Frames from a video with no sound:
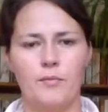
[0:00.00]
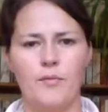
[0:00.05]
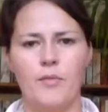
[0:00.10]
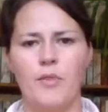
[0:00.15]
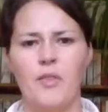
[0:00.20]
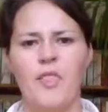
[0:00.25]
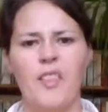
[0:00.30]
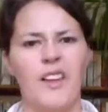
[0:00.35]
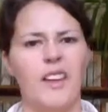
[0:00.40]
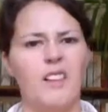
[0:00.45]

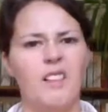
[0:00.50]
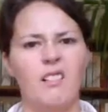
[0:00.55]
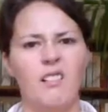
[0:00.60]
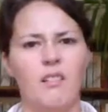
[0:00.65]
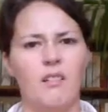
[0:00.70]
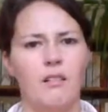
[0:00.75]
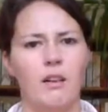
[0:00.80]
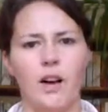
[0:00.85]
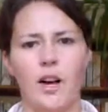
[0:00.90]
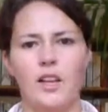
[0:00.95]
thing.
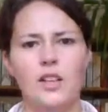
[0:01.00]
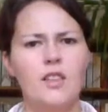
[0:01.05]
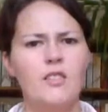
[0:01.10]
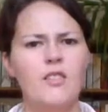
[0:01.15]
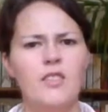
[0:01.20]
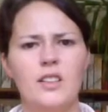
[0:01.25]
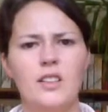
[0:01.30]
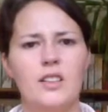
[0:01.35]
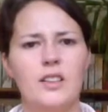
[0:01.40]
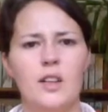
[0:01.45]
I
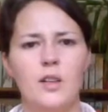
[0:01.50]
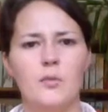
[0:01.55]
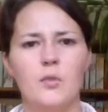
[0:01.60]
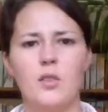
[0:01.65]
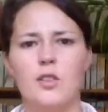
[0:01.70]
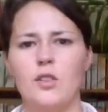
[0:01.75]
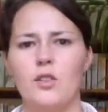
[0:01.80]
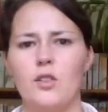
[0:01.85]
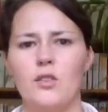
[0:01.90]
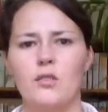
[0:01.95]
don't really know
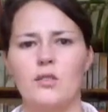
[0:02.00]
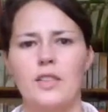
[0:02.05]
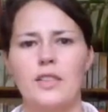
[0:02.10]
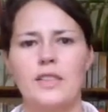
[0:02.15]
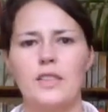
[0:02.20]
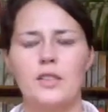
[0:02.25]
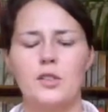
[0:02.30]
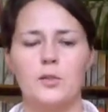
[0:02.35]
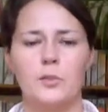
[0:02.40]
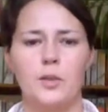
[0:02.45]
what you call
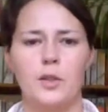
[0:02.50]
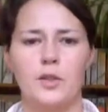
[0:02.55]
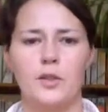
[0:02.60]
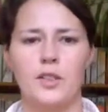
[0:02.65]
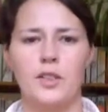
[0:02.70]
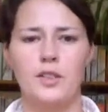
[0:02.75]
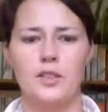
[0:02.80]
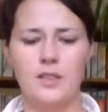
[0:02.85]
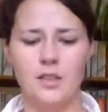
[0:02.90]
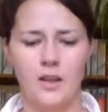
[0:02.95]
these, to be
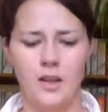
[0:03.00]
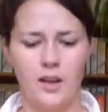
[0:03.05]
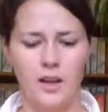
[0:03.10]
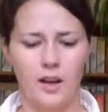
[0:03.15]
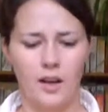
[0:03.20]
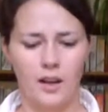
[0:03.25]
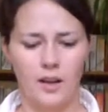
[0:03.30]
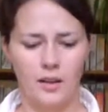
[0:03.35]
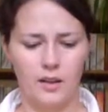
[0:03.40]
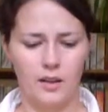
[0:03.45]
honest.
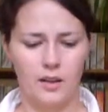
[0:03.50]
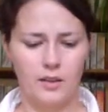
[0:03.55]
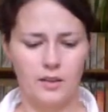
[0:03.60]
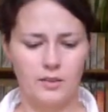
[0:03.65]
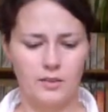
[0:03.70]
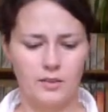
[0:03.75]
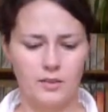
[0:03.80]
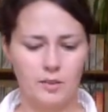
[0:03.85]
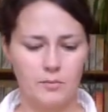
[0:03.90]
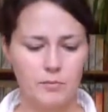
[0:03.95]

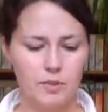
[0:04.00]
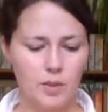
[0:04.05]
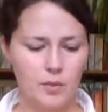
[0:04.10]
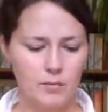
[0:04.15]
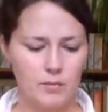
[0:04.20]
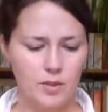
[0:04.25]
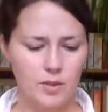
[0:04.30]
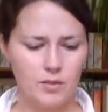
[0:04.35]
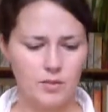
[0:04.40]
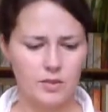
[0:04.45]

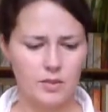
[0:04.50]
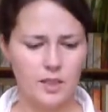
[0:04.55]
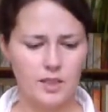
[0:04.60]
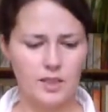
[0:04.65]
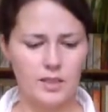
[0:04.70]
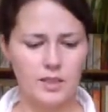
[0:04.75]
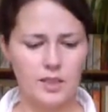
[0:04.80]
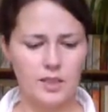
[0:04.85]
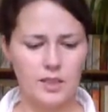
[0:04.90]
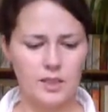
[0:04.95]
Sometimes use
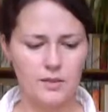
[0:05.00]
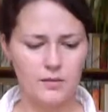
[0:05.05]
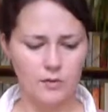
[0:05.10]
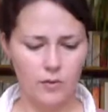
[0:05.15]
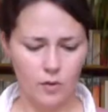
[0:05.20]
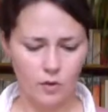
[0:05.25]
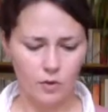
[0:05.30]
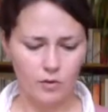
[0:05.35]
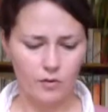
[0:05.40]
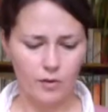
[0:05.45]
this
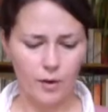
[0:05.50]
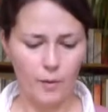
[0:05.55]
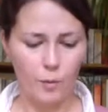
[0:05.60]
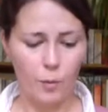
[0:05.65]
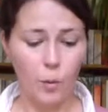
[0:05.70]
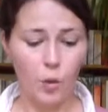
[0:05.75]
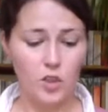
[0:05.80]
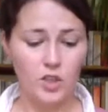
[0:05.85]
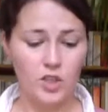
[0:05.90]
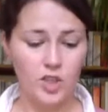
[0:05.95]
for
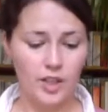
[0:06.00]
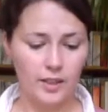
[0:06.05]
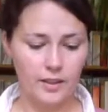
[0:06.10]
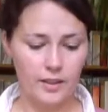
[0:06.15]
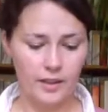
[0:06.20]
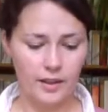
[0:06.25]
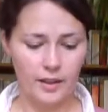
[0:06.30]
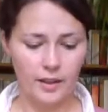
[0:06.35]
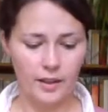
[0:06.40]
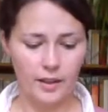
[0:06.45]

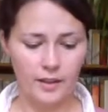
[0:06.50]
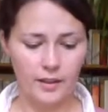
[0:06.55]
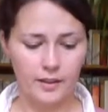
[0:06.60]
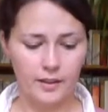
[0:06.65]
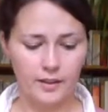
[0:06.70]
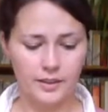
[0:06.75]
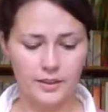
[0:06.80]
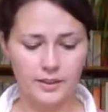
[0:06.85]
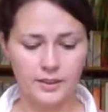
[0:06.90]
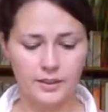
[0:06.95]
washing.
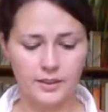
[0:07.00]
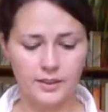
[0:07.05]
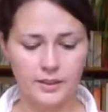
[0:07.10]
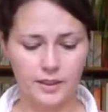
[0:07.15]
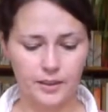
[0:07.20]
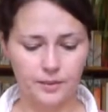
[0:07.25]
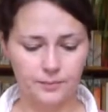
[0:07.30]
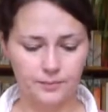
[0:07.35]
I